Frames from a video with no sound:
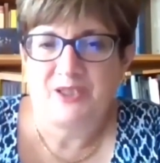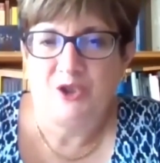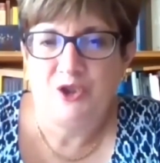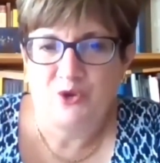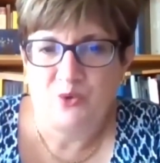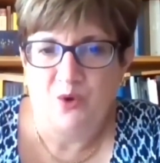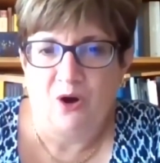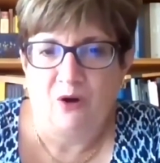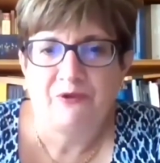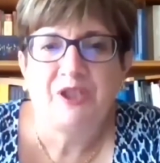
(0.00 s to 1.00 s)
the issue
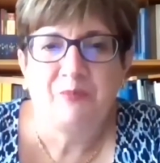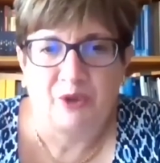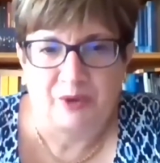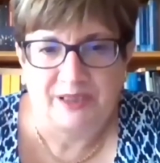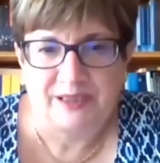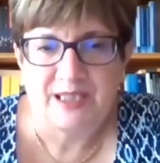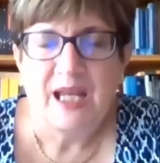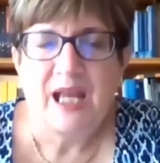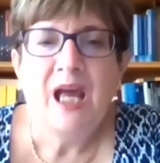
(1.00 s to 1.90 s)
of immunities.